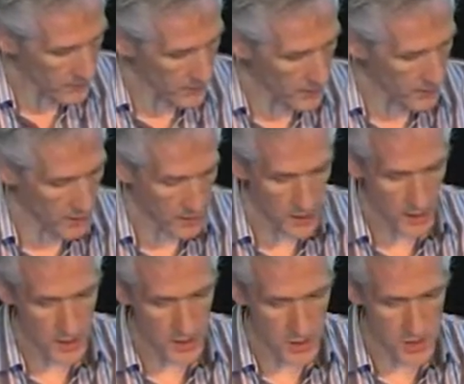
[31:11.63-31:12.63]
Uh,
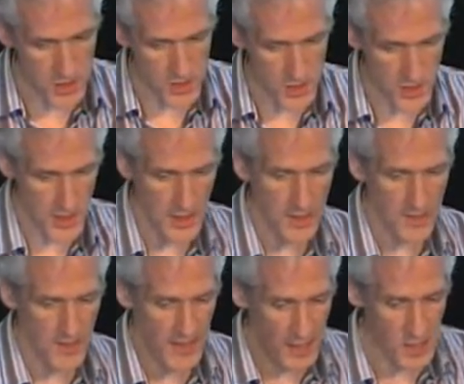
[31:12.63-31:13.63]
users in
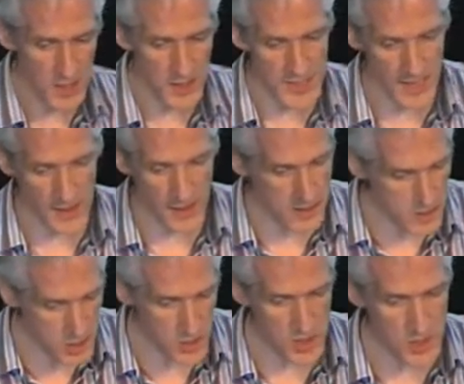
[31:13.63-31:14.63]
financial and technical
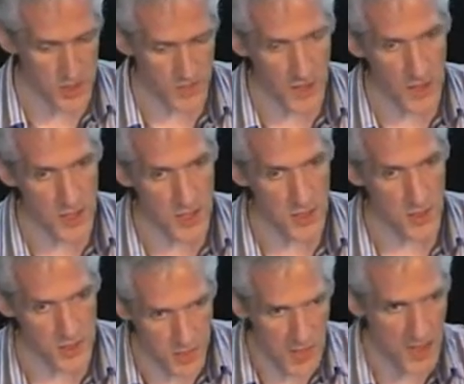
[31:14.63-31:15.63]
institutions of various
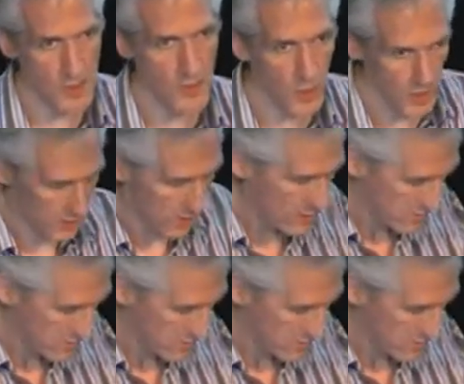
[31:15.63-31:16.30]
sorts and make them more,